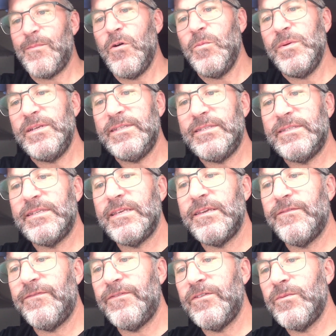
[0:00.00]
I'm hoping to
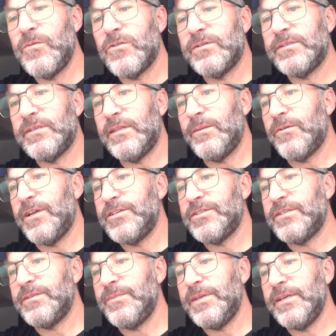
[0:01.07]
see a few more
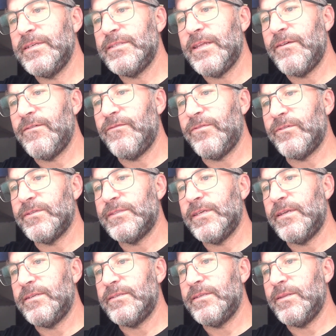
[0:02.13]
Celebrations. It'd be nice to have a full
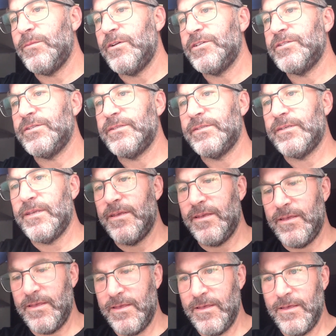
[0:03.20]
set of Celebrations.
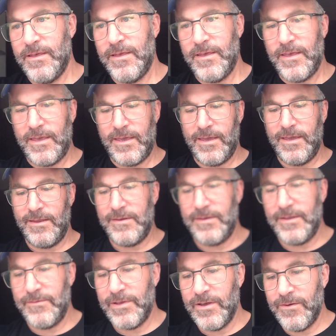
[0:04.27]

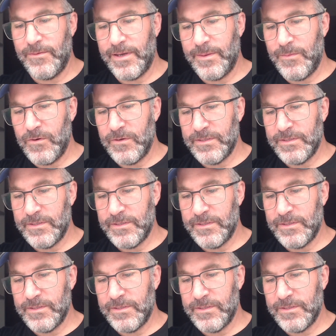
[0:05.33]
And here we go. We got